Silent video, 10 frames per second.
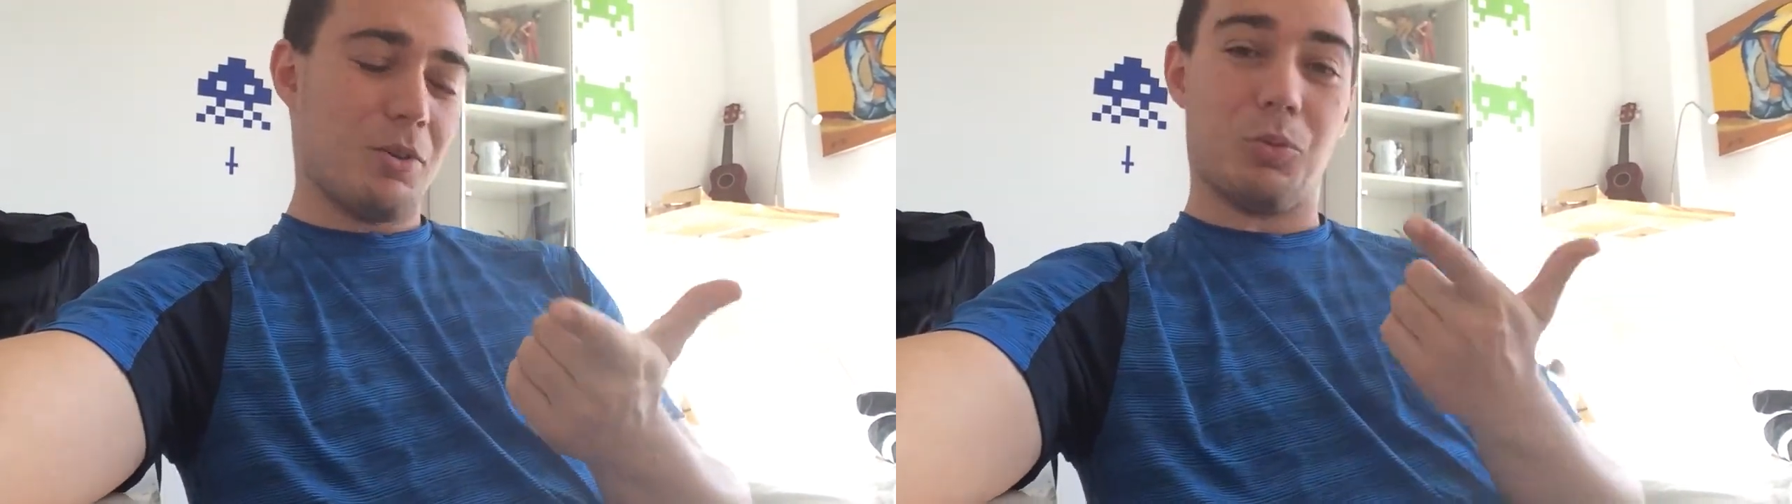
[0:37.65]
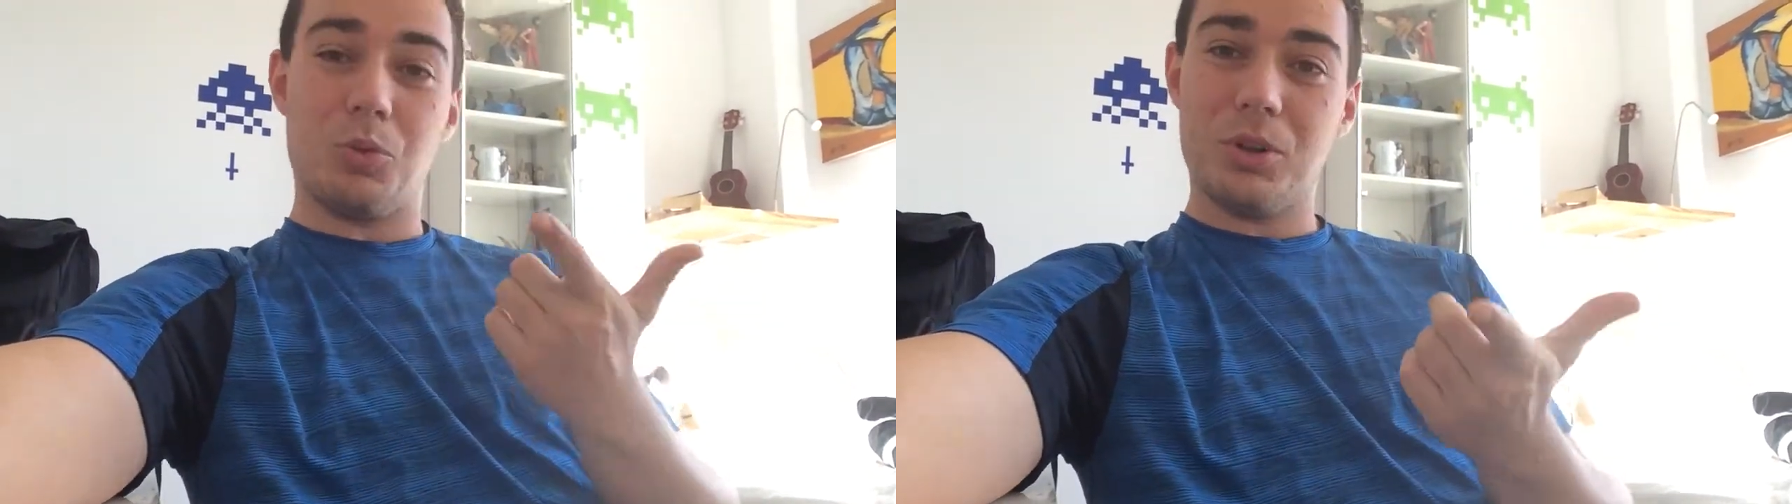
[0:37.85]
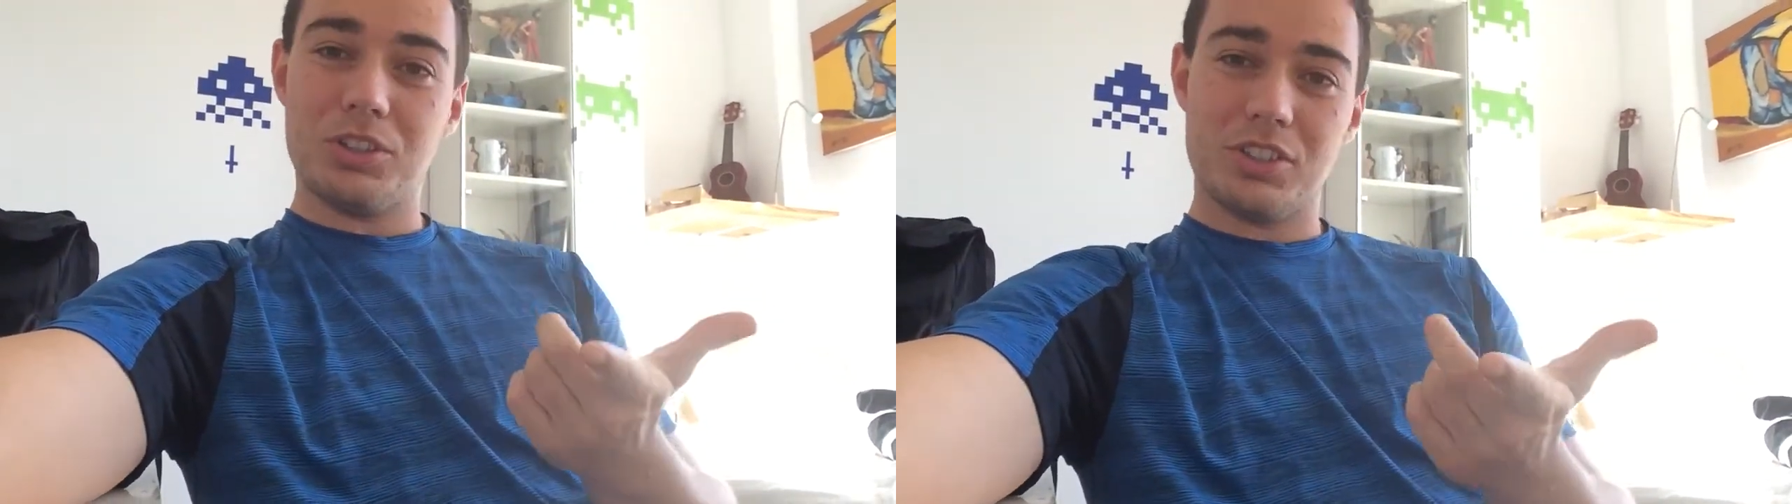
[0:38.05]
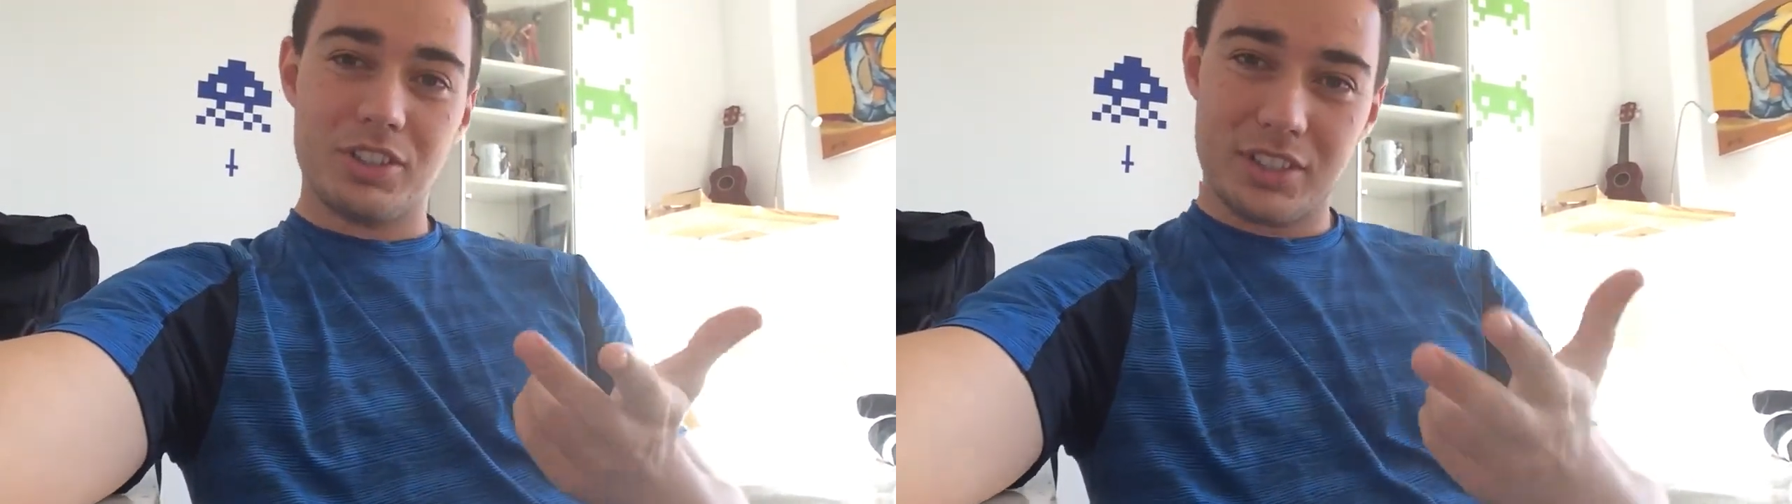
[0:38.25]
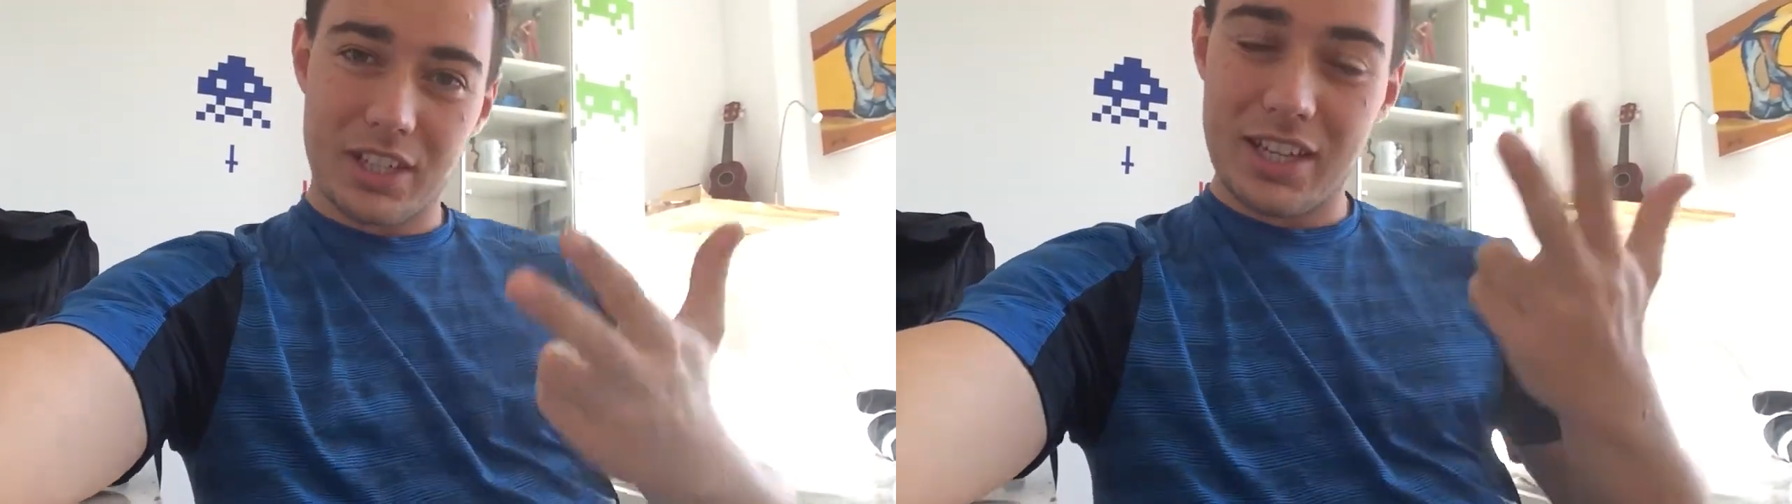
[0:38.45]

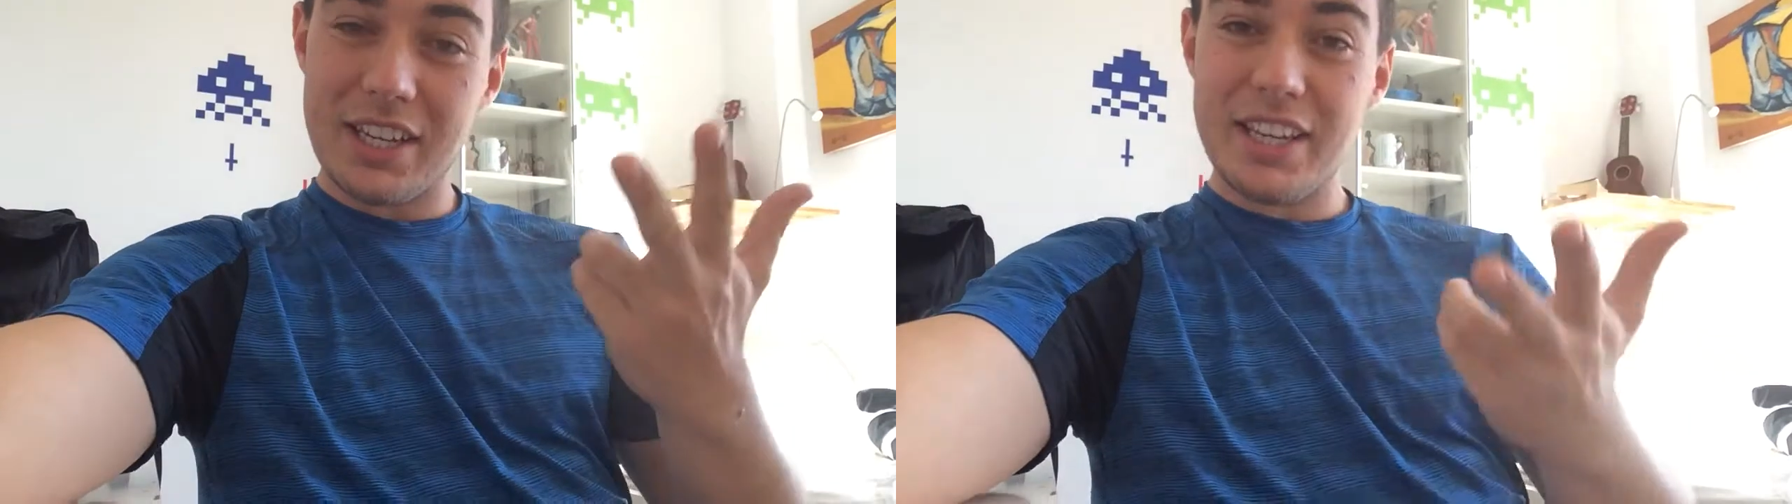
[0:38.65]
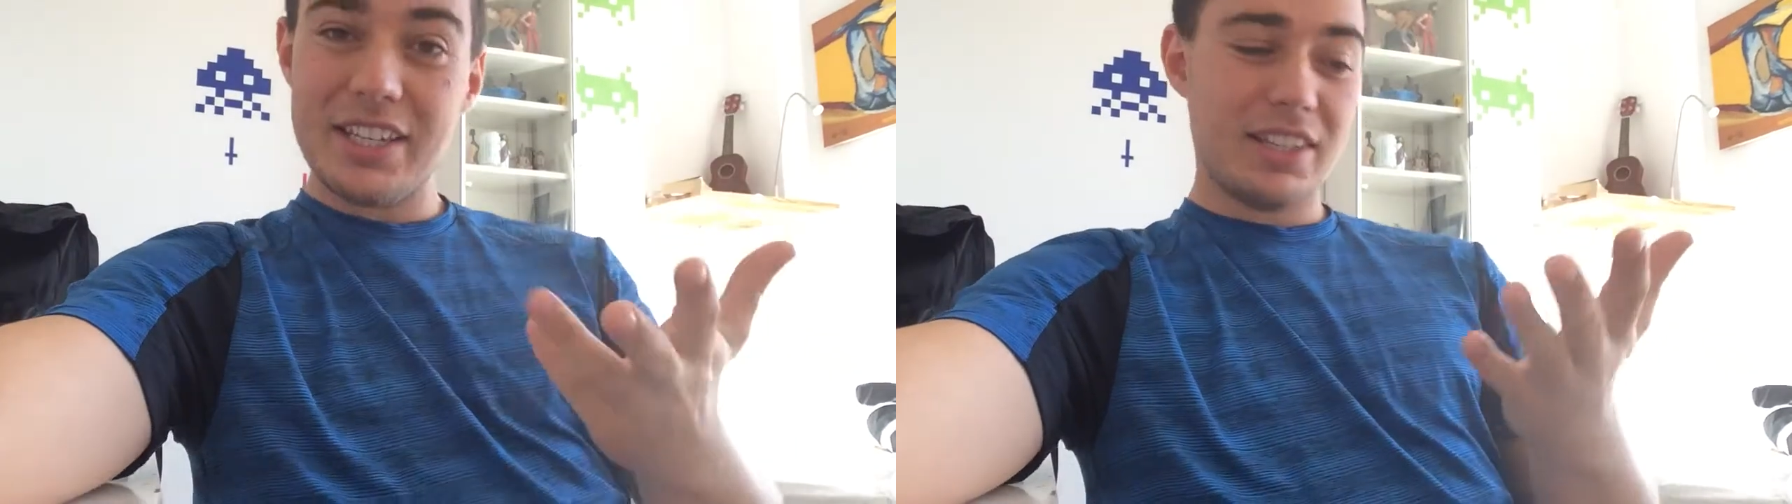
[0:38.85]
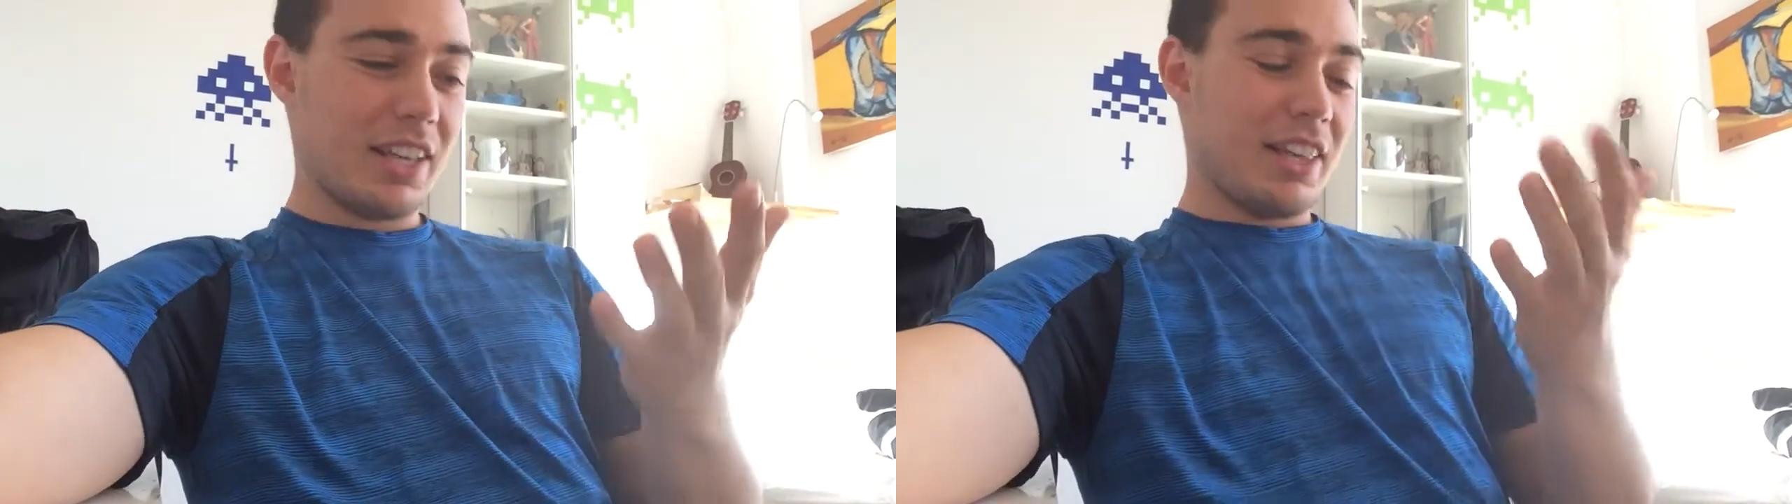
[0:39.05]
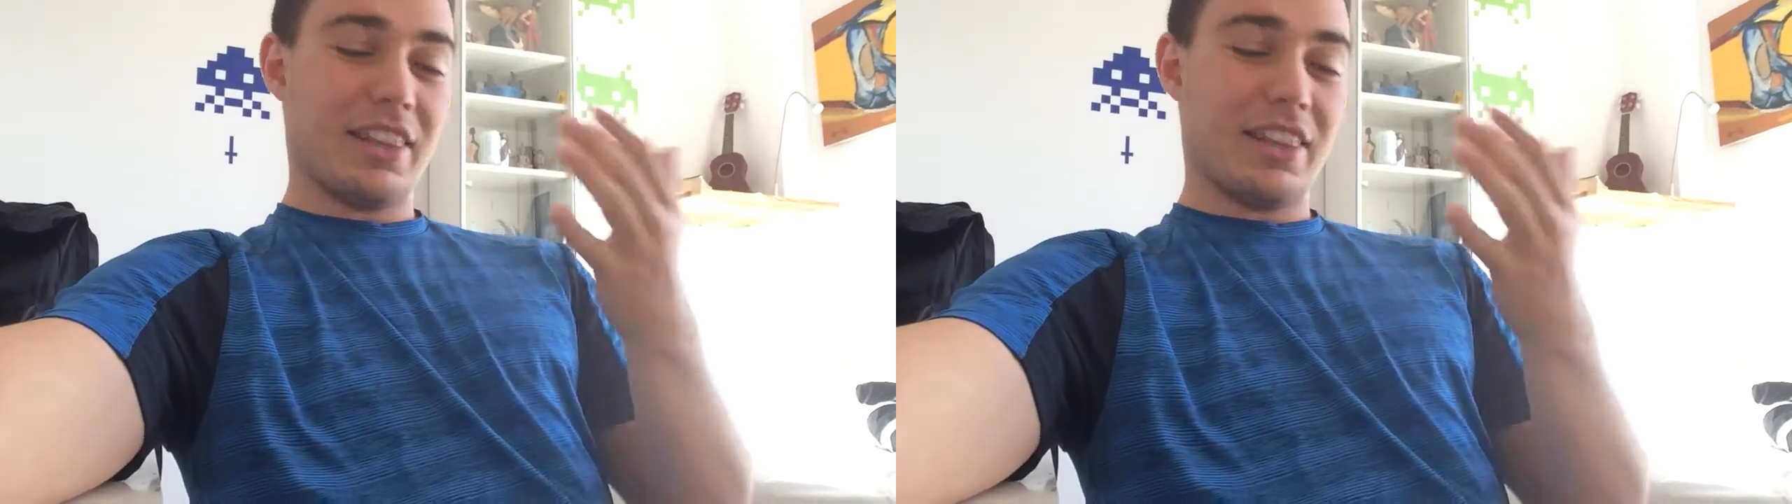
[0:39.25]
watered, cleaned,